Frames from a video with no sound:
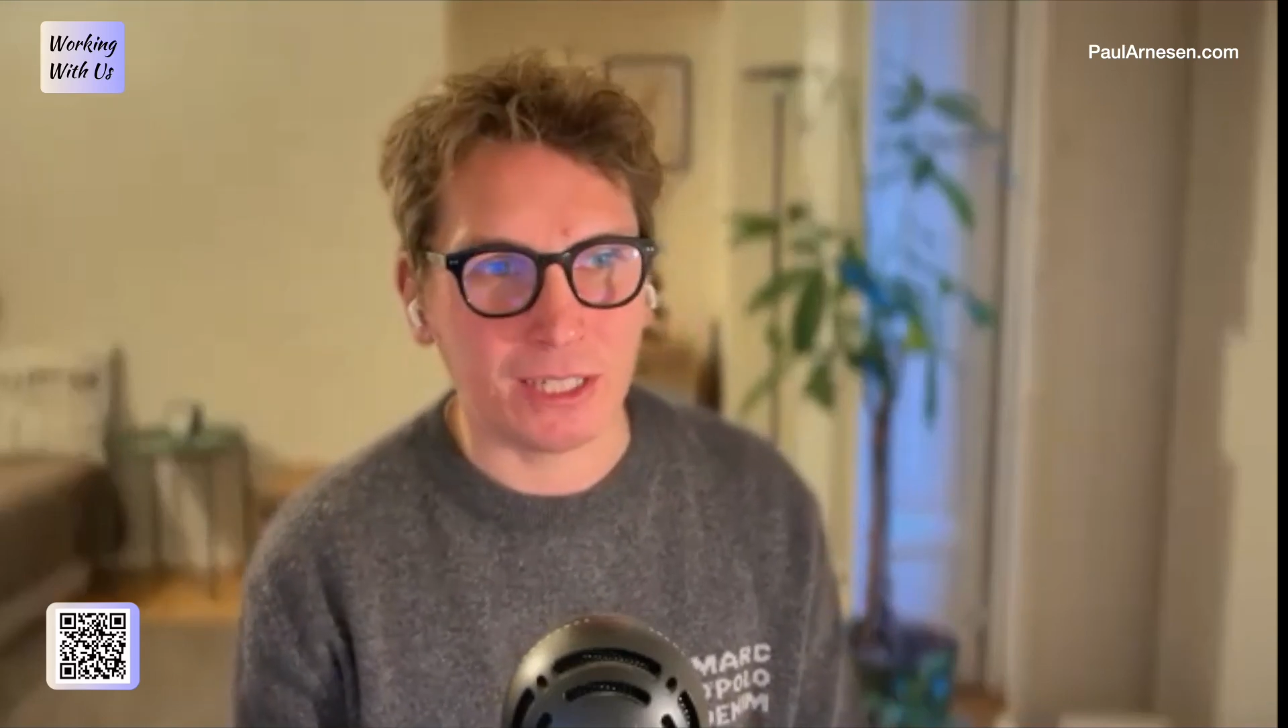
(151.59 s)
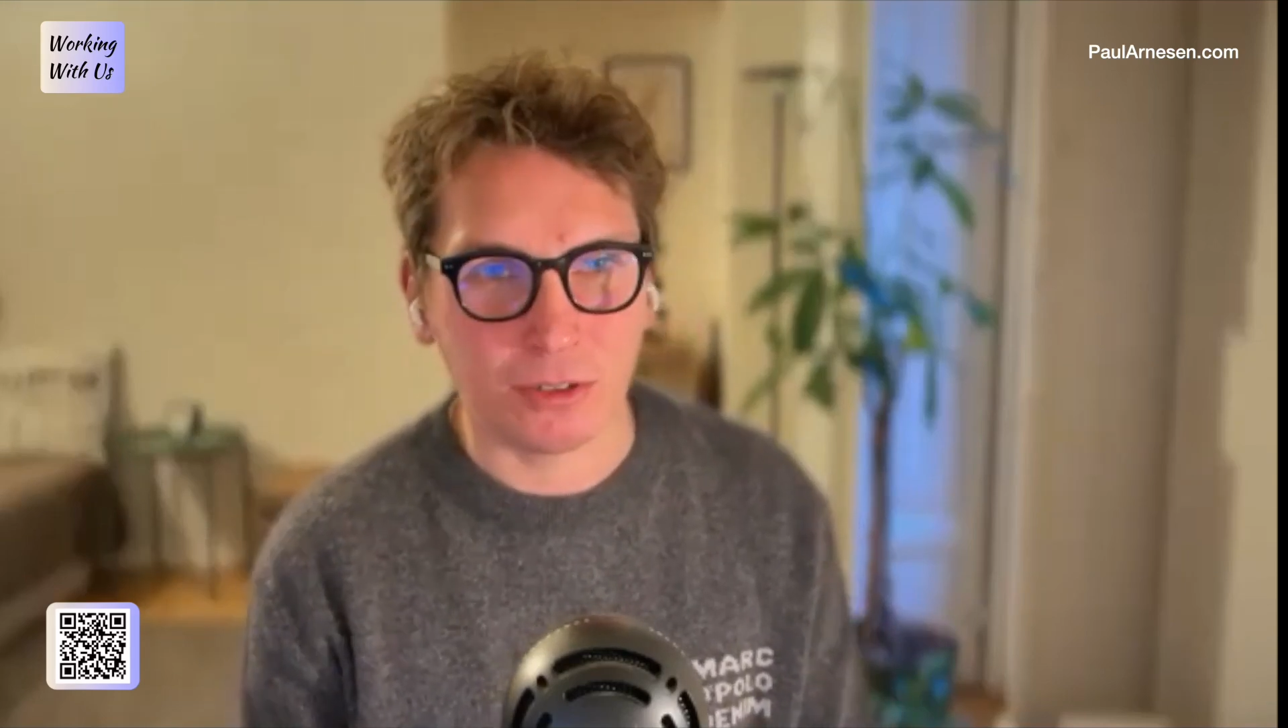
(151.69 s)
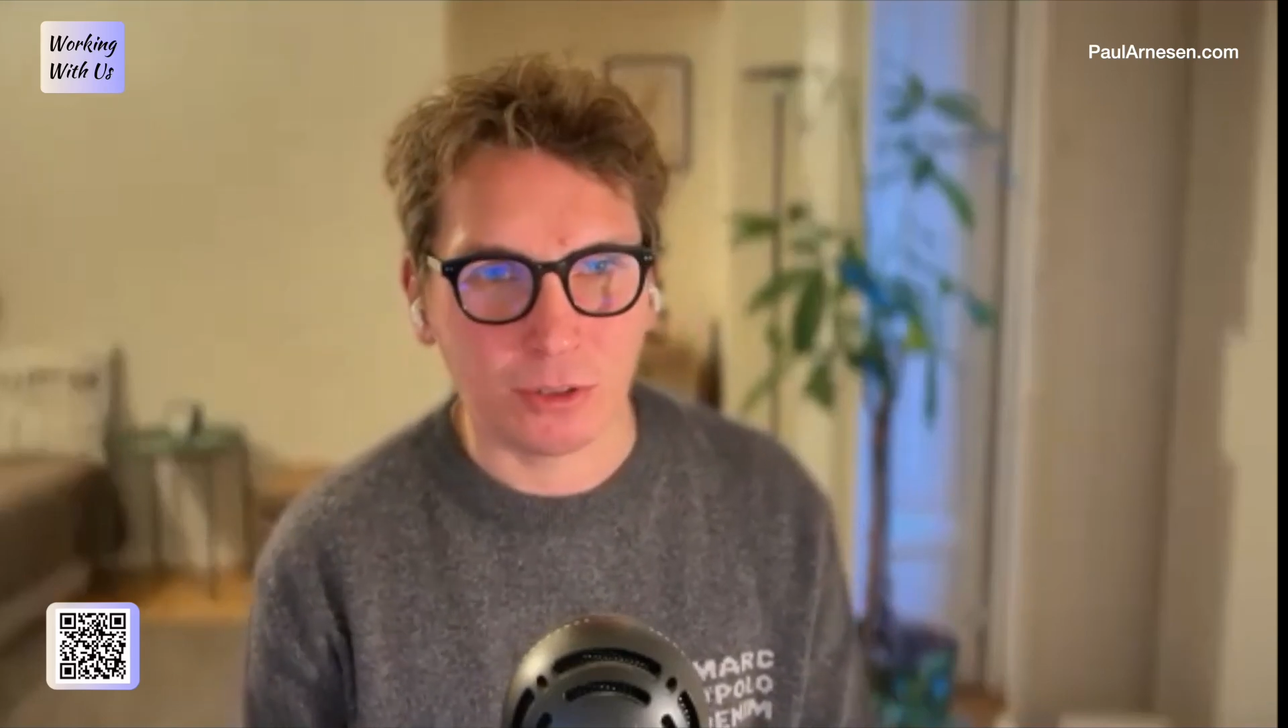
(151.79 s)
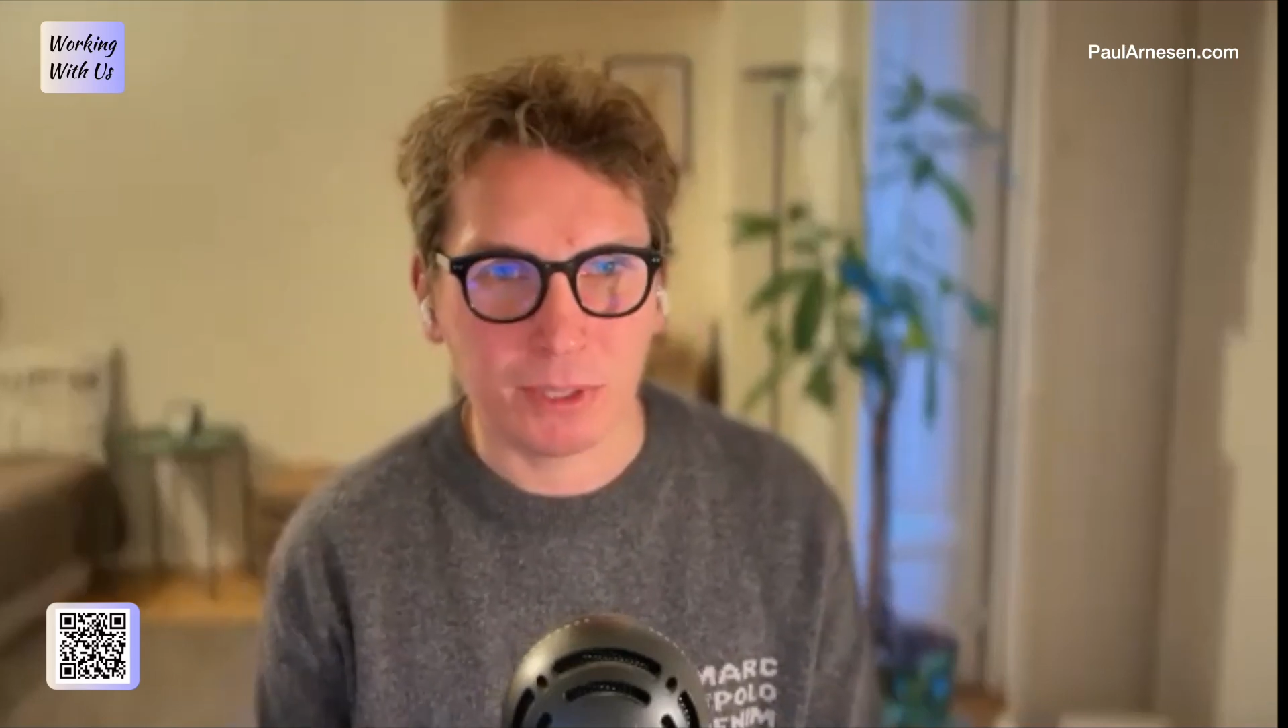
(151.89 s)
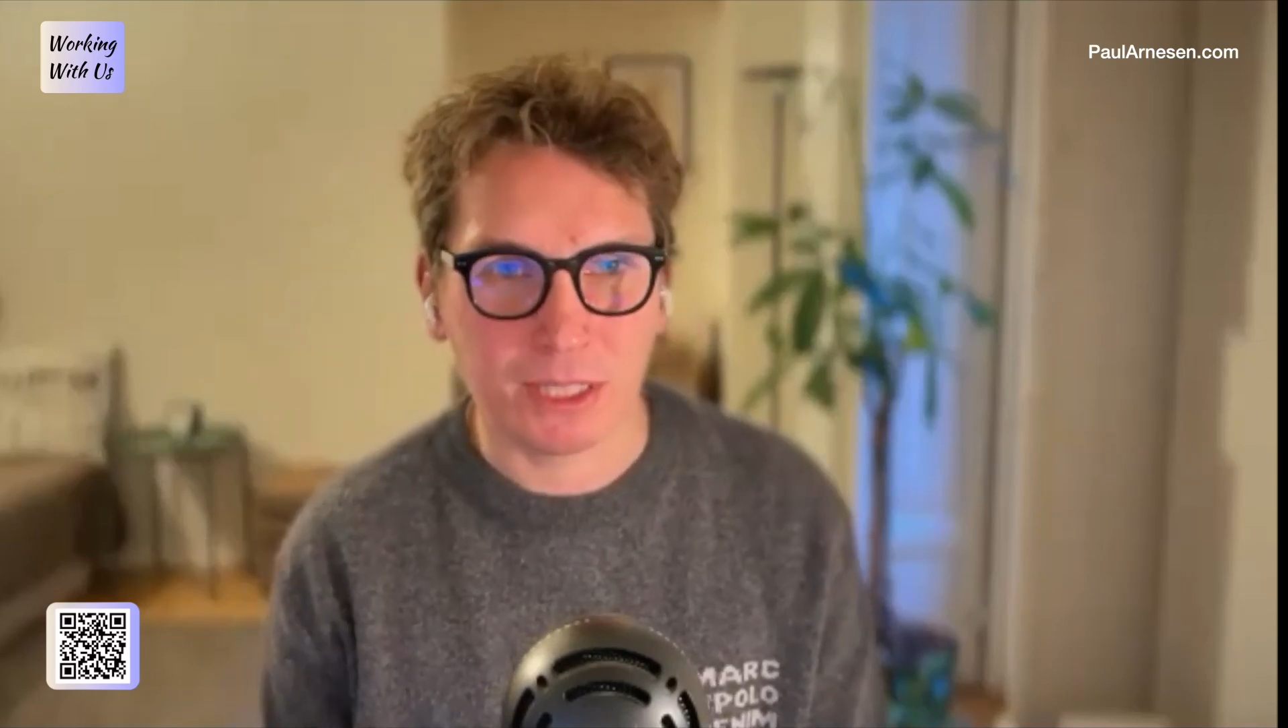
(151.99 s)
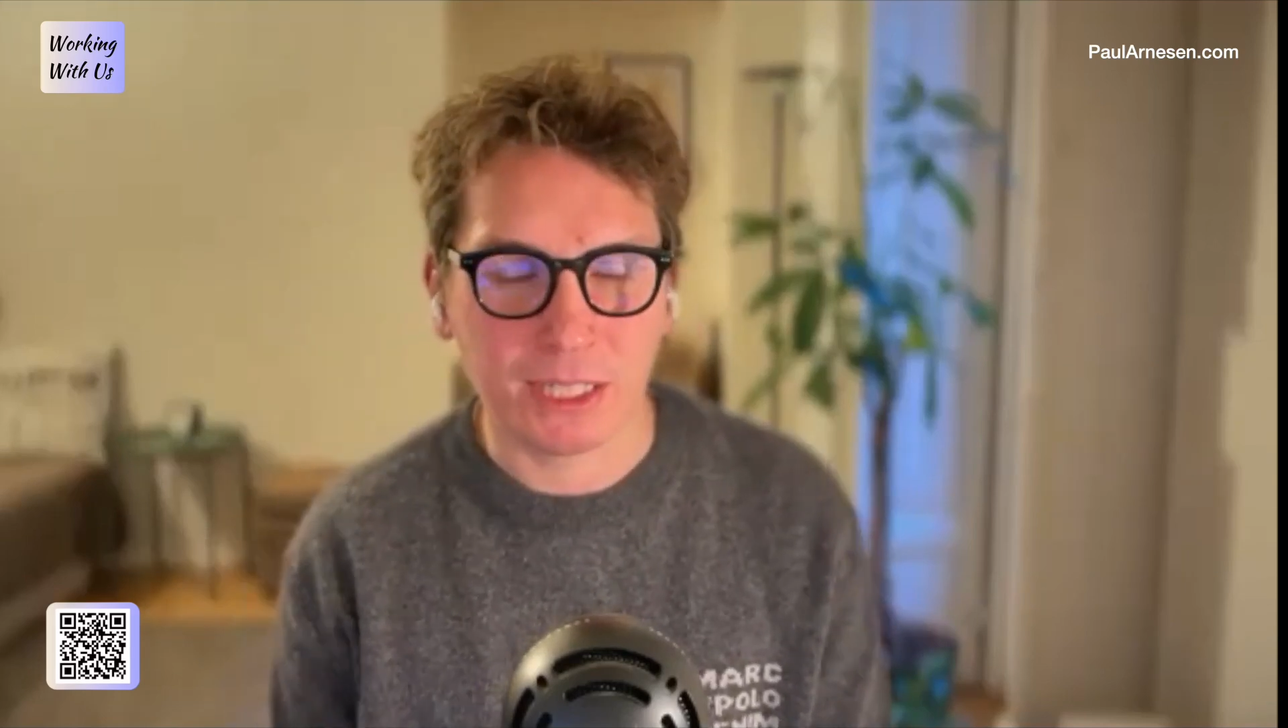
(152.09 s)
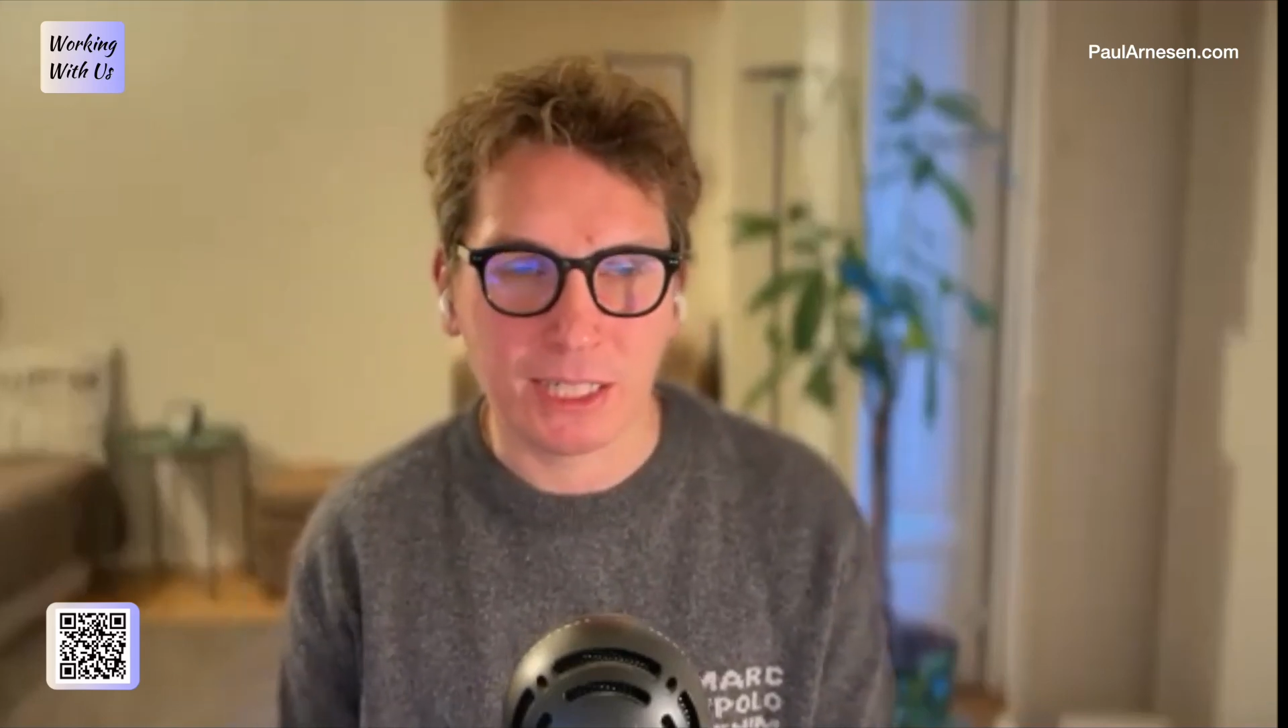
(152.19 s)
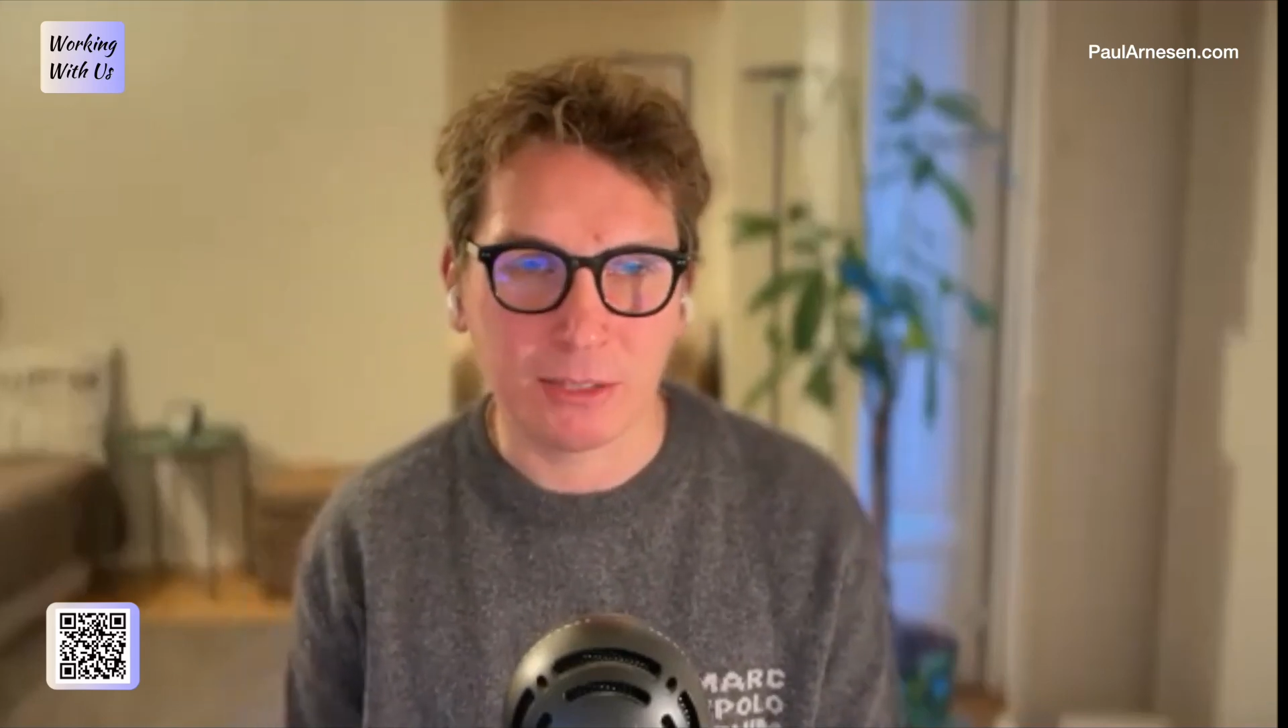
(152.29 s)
obviously that